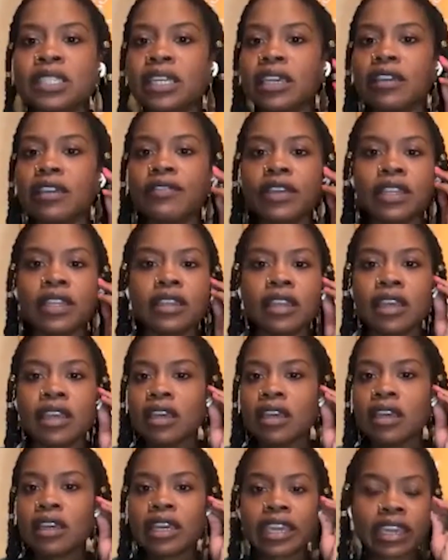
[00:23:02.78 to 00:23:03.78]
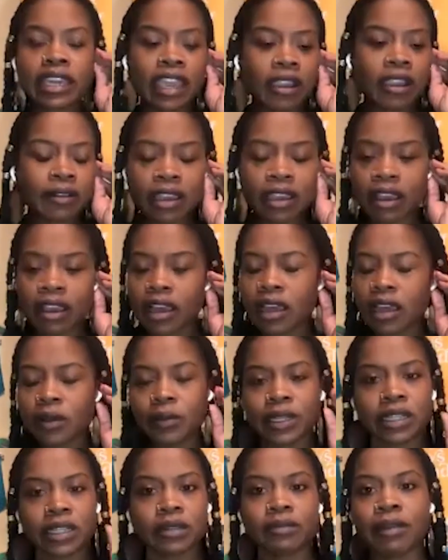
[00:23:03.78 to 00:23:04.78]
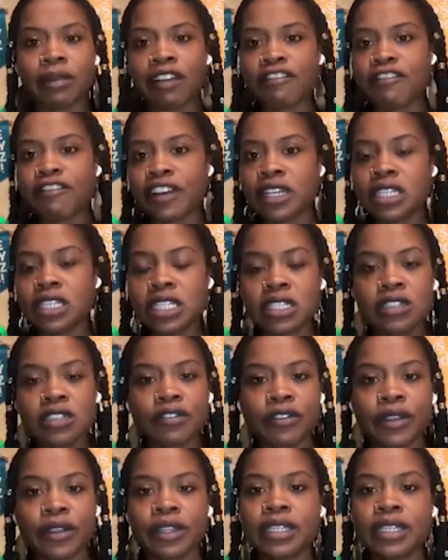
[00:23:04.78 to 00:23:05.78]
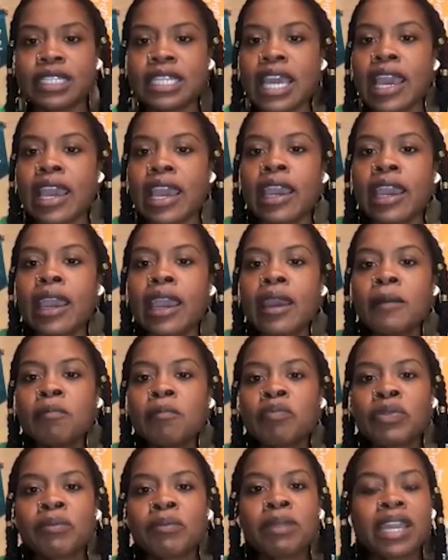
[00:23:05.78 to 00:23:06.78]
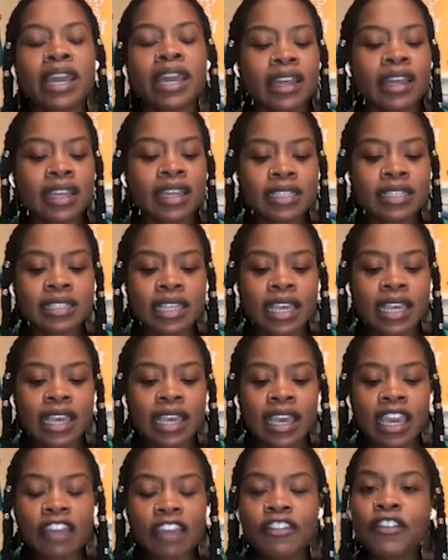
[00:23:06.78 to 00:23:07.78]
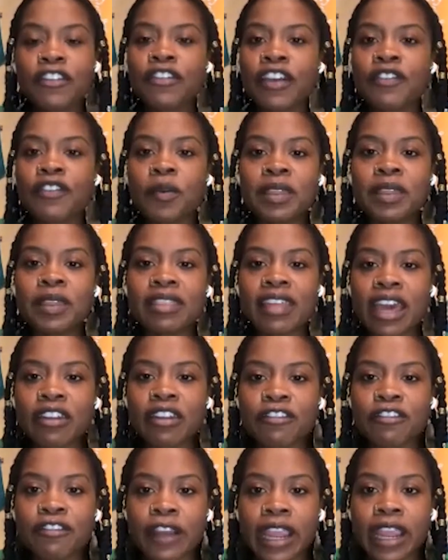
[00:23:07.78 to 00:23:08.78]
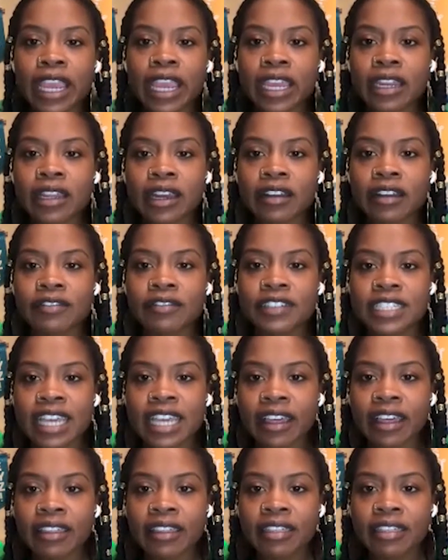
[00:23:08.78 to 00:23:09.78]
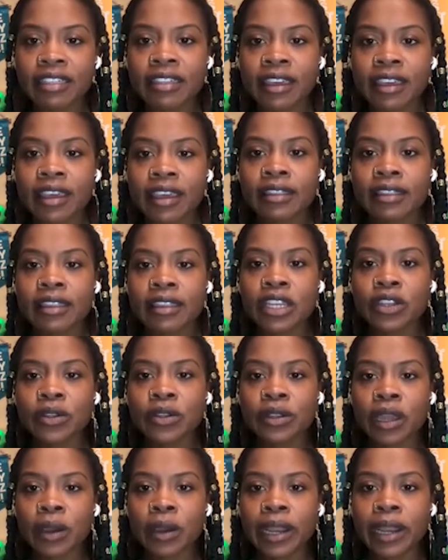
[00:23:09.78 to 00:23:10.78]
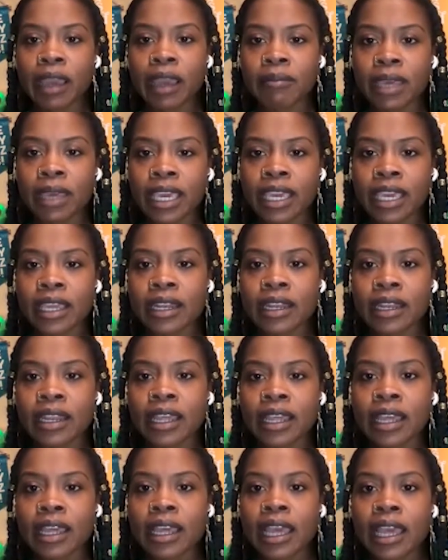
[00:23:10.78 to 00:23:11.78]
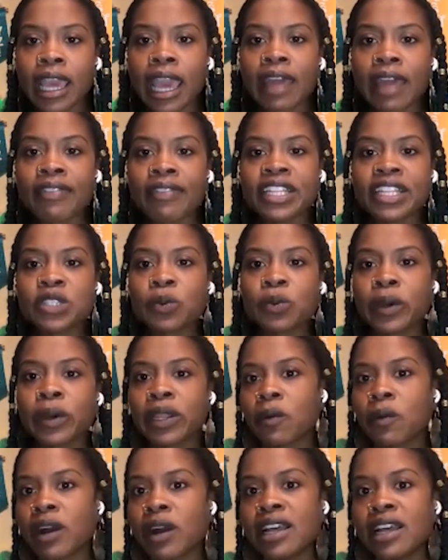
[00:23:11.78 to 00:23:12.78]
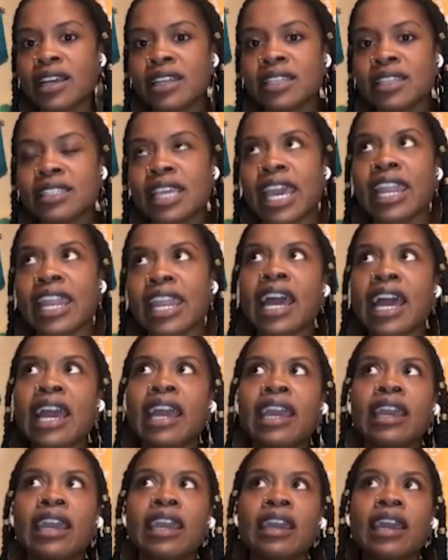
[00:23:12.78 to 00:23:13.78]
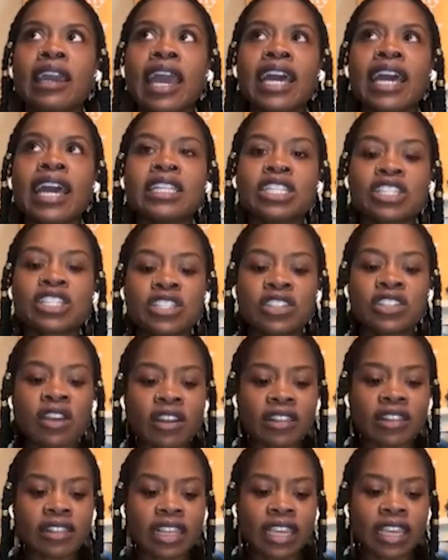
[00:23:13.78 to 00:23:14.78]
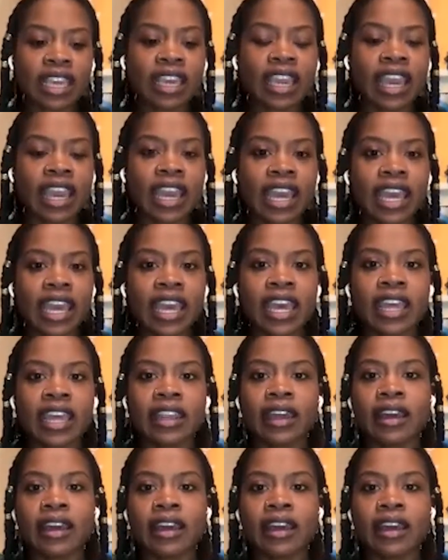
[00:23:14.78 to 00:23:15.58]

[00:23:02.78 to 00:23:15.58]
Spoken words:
even carry on with my functions for the day. Because if you've ever been that afraid of death, then you'll know what I mean. And that's what it was. And I had to start thinking ahead